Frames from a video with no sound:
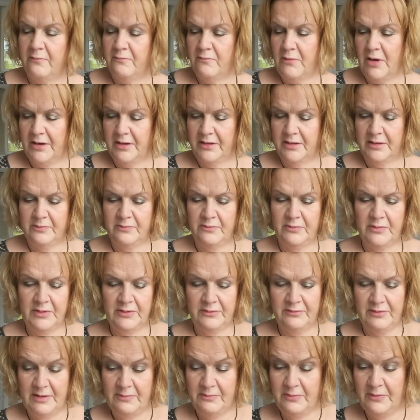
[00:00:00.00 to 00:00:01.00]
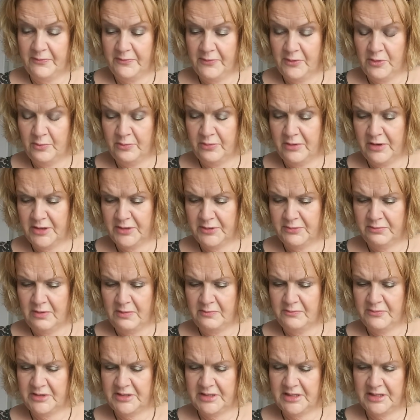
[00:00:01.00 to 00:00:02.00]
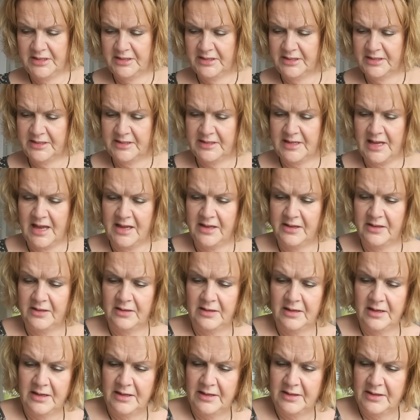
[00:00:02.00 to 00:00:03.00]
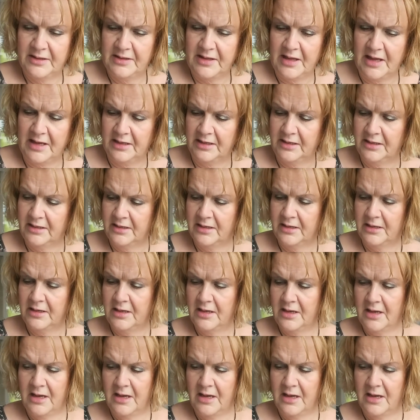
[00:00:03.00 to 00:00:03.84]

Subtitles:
One of them, 3 were full price. 1 was in the sale, I think.